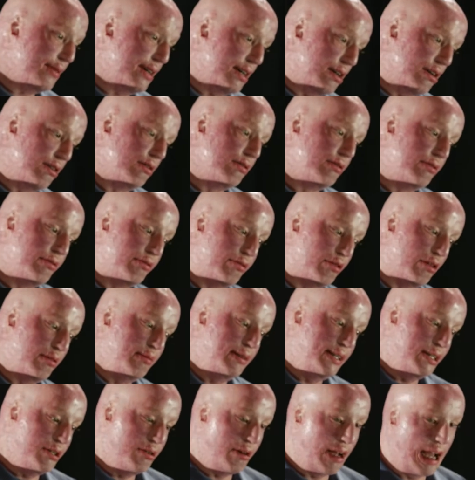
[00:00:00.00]
about
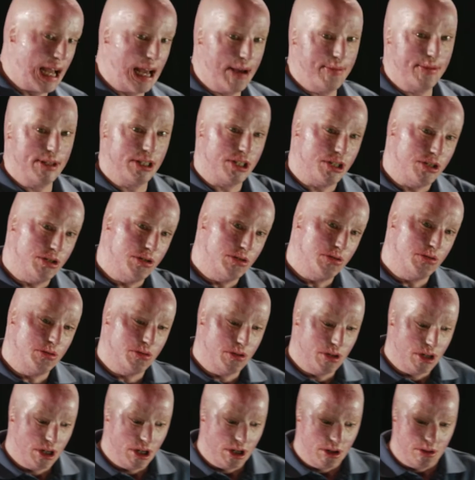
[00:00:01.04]
forming new habits, new
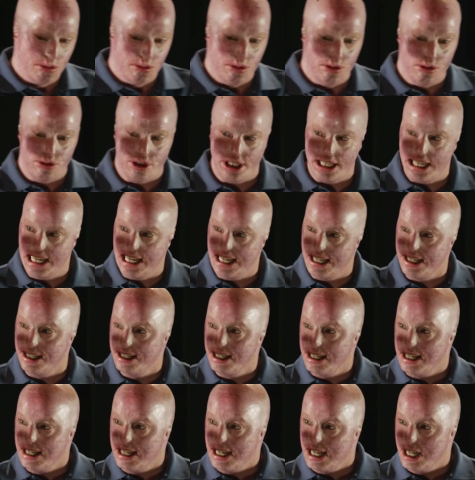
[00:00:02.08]
routine,
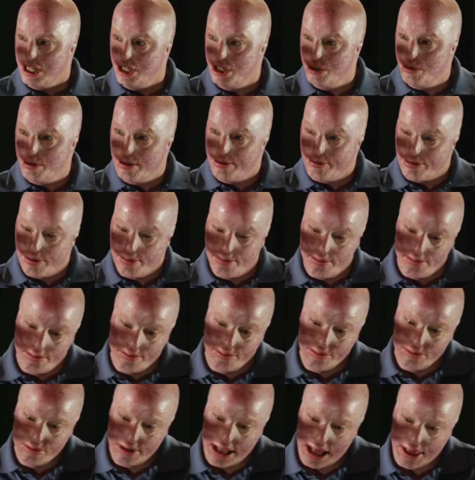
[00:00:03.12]
and you went from
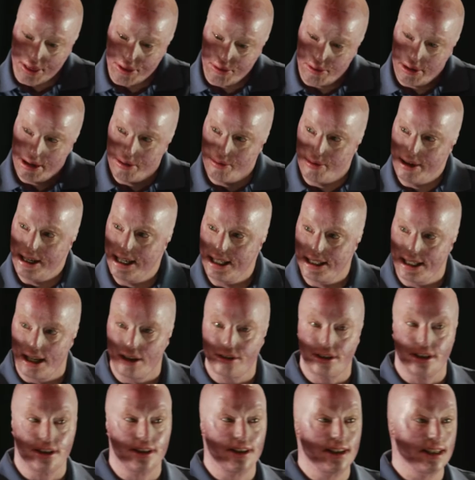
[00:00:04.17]
that 3 weeks
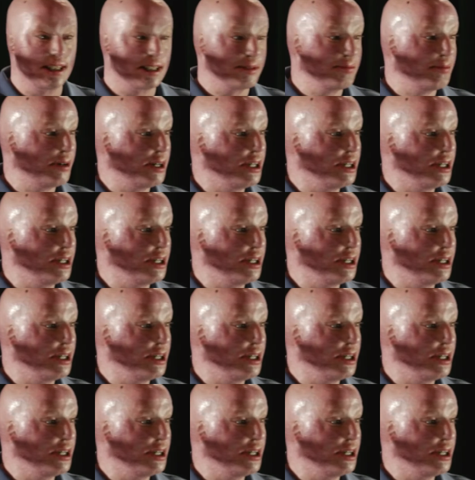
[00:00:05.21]
out to 6